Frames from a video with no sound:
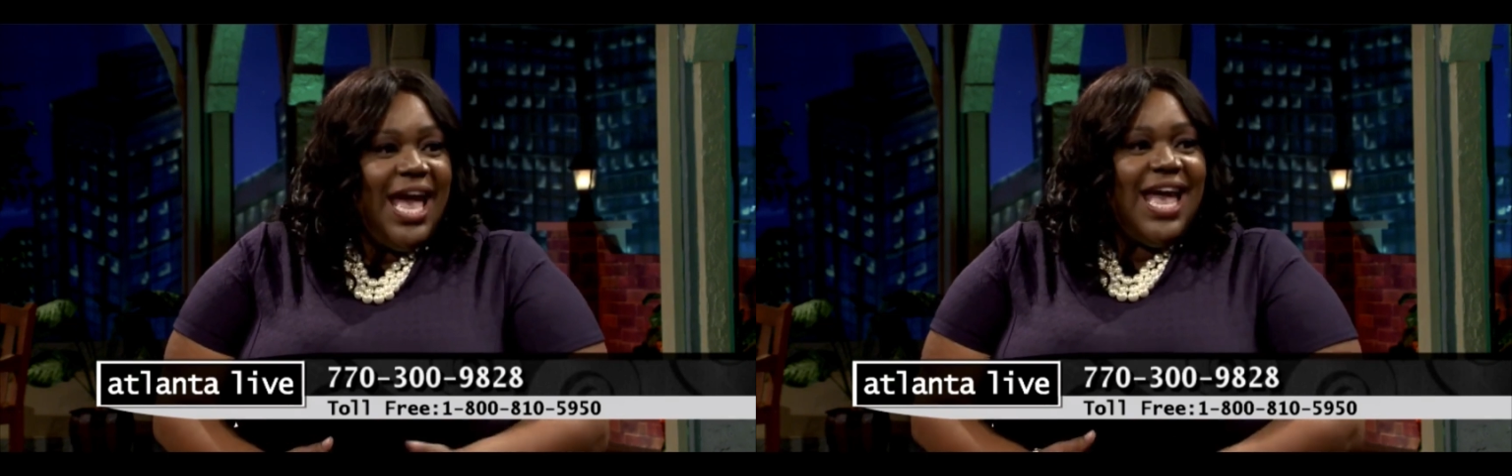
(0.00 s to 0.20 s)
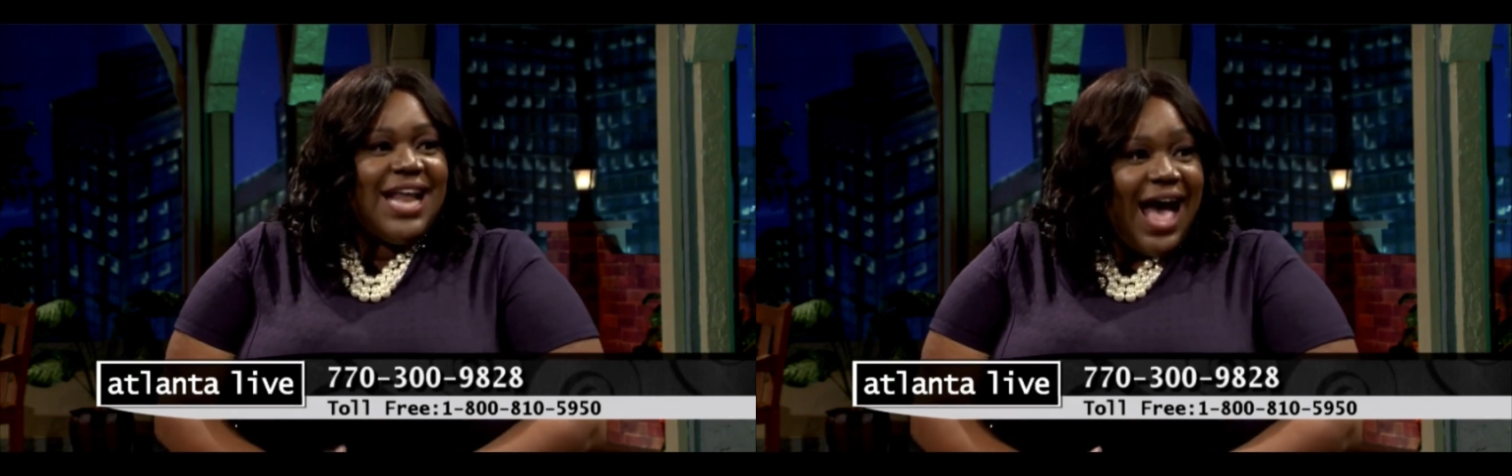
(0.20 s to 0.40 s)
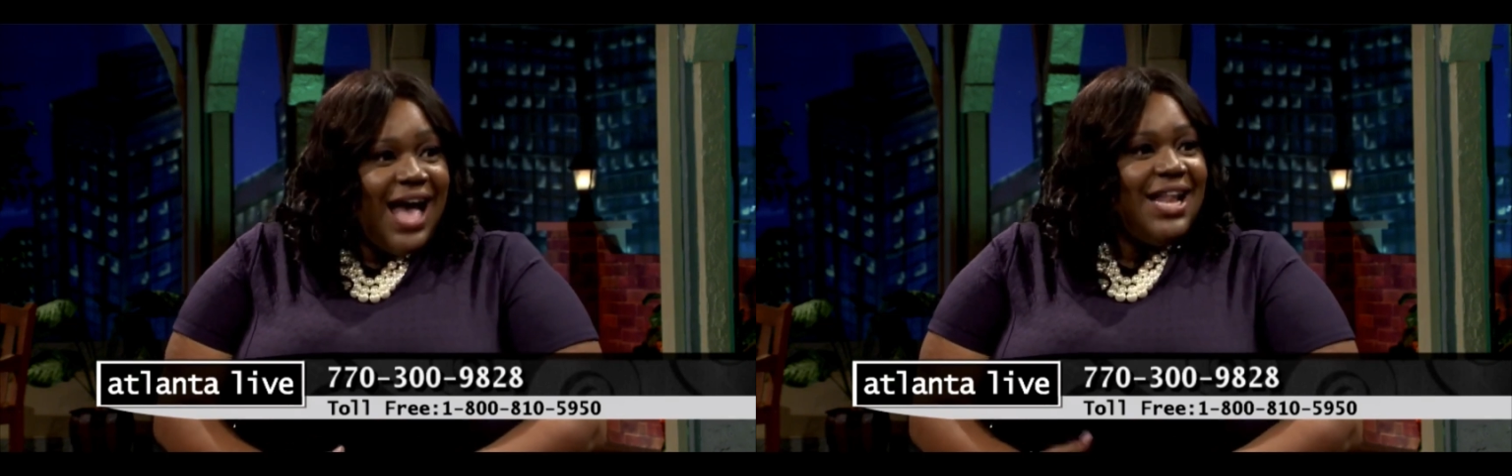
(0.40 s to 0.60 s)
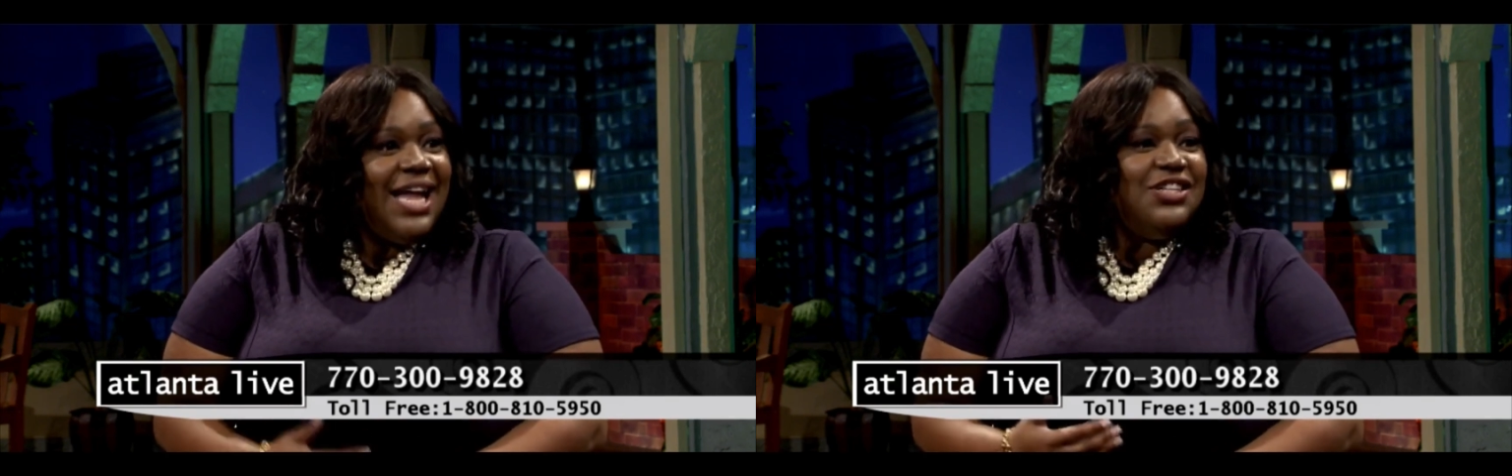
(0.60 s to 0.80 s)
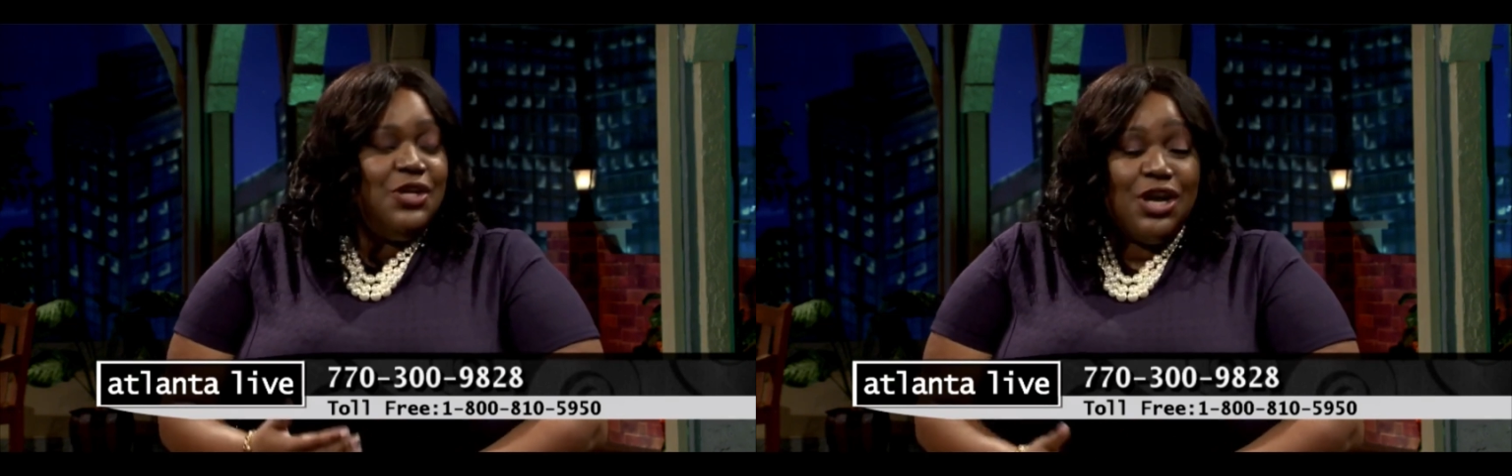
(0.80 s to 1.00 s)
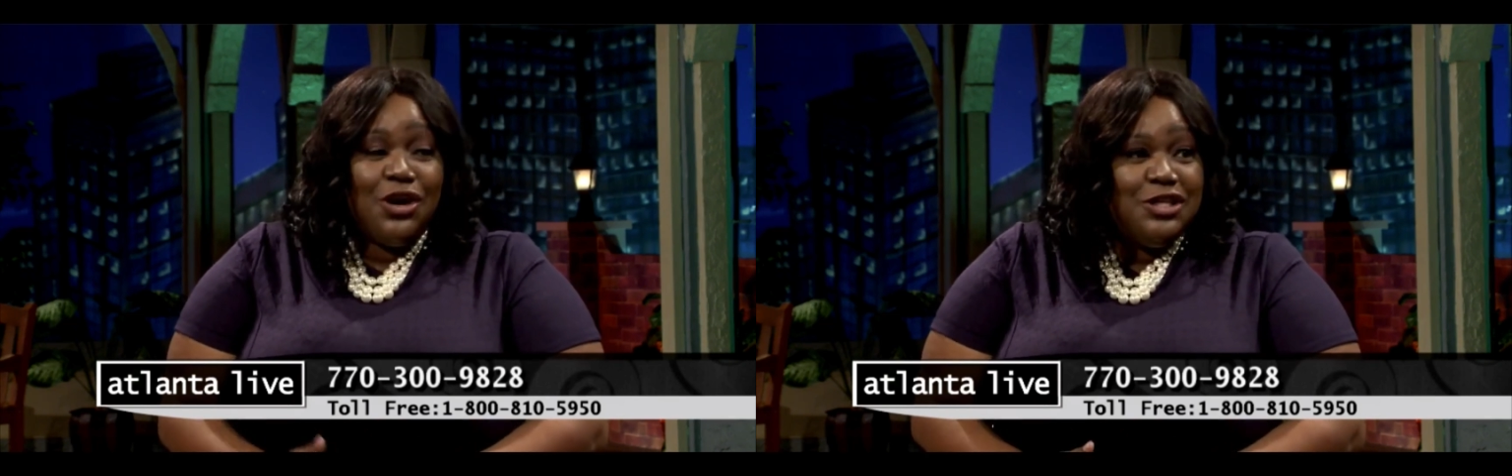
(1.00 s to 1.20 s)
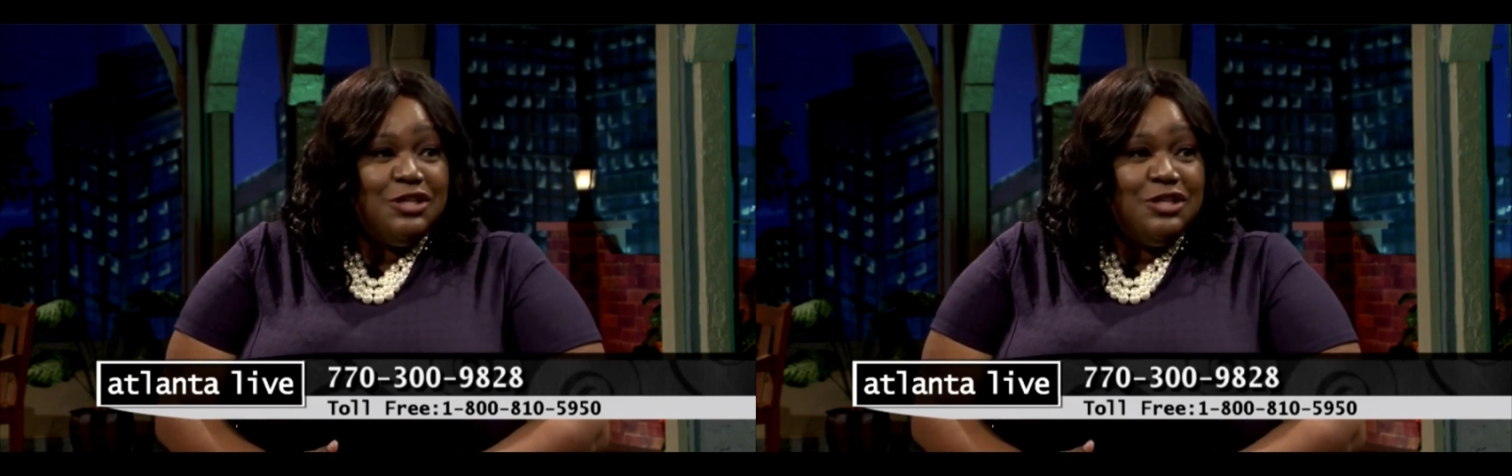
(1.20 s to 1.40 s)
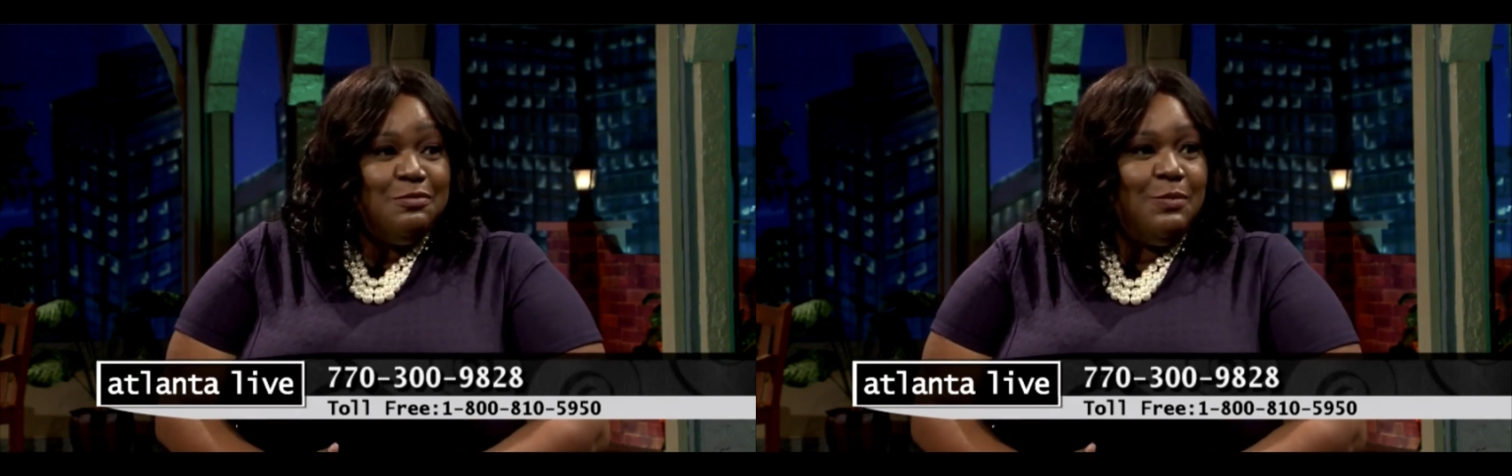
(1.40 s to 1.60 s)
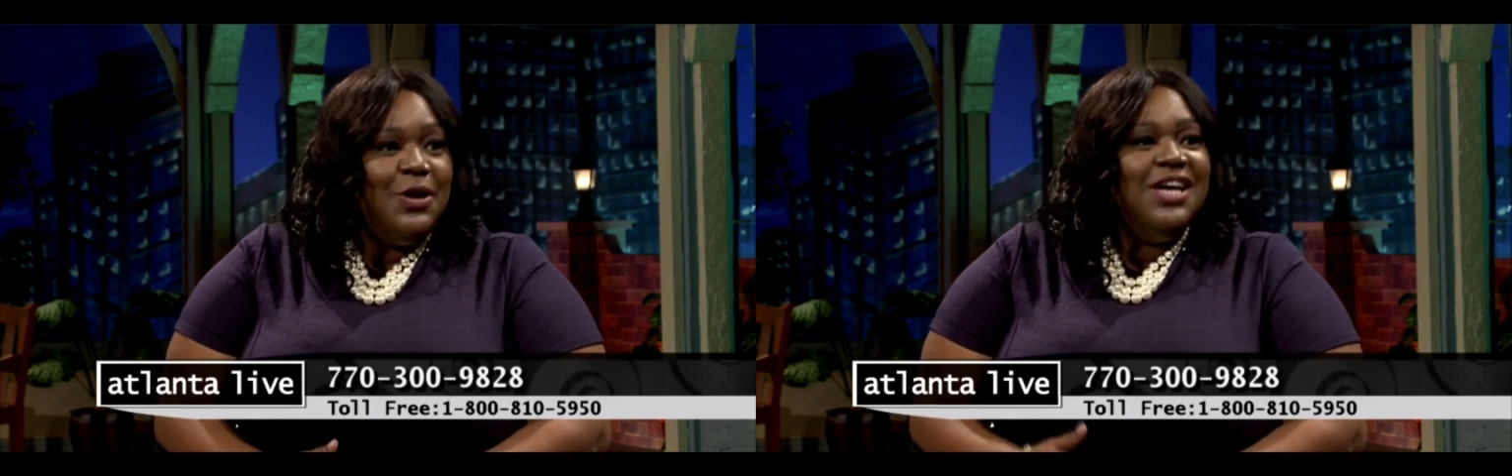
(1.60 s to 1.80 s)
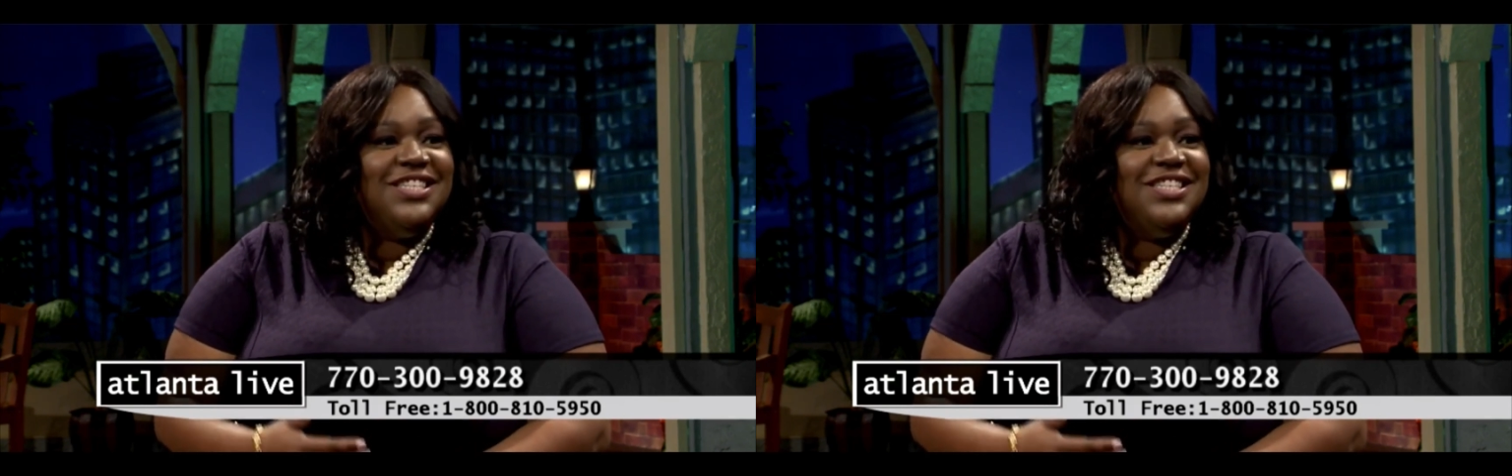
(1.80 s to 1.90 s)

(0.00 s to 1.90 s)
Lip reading: And I like to encourage people